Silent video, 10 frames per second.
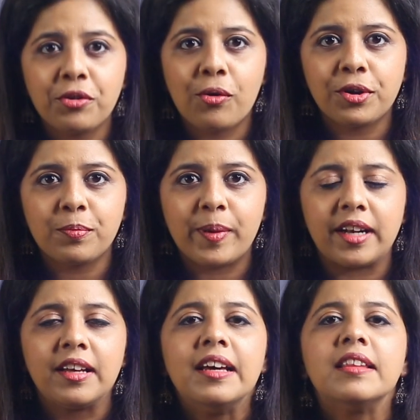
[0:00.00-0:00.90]
you go to
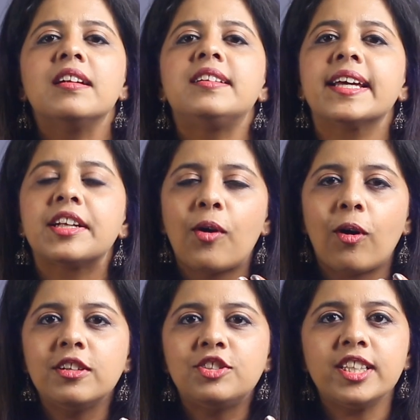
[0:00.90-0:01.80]
bed. The
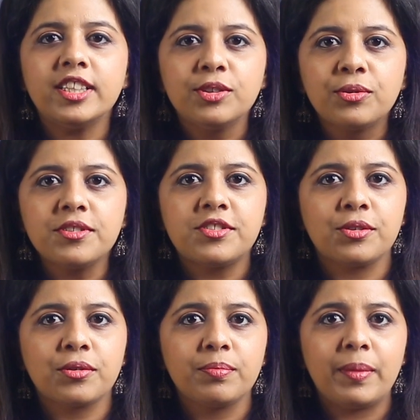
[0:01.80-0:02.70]
technology used
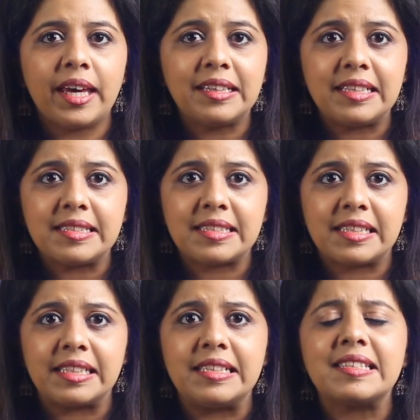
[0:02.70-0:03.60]
to make these
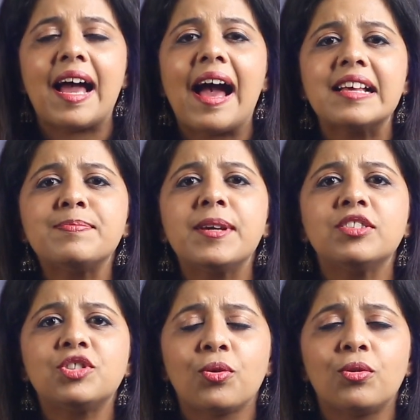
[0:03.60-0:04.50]
screens has
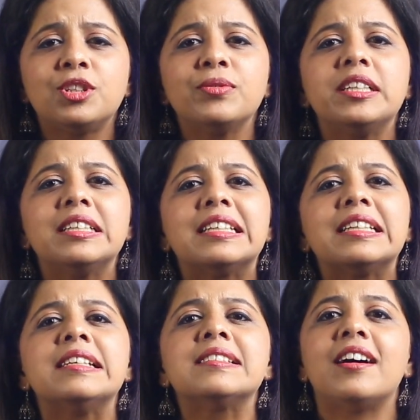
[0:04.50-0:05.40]
been shown to increase